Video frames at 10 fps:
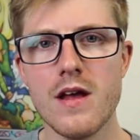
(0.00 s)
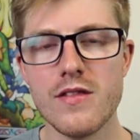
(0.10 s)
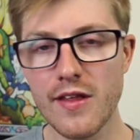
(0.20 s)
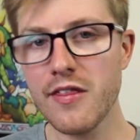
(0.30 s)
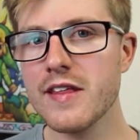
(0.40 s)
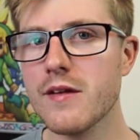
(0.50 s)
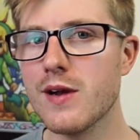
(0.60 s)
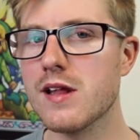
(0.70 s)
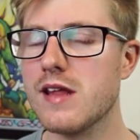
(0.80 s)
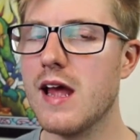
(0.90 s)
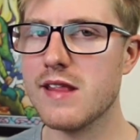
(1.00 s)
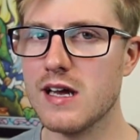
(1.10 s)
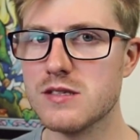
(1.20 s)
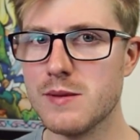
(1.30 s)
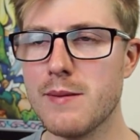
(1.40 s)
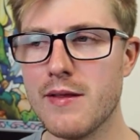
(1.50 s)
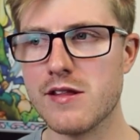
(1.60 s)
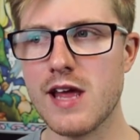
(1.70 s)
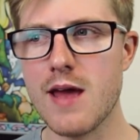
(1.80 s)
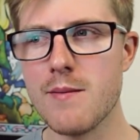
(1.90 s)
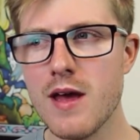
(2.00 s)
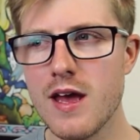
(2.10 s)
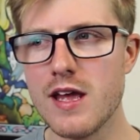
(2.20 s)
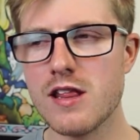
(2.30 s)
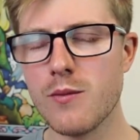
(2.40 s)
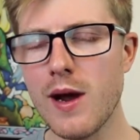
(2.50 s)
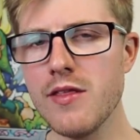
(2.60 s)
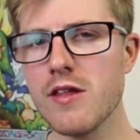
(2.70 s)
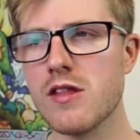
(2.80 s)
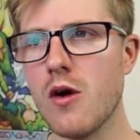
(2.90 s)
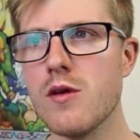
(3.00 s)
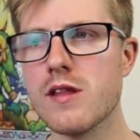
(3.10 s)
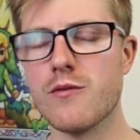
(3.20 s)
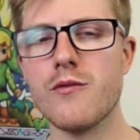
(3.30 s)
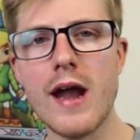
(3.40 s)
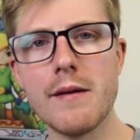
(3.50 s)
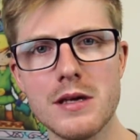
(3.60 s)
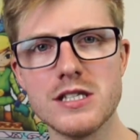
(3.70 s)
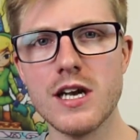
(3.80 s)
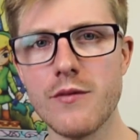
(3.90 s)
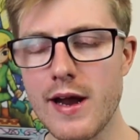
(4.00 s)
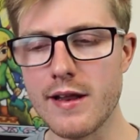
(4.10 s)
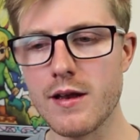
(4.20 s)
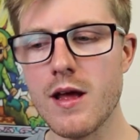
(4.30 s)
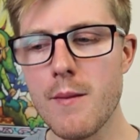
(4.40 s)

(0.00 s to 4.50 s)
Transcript: The other thing that really stands out to me about this game is the way the zones are randomly generated,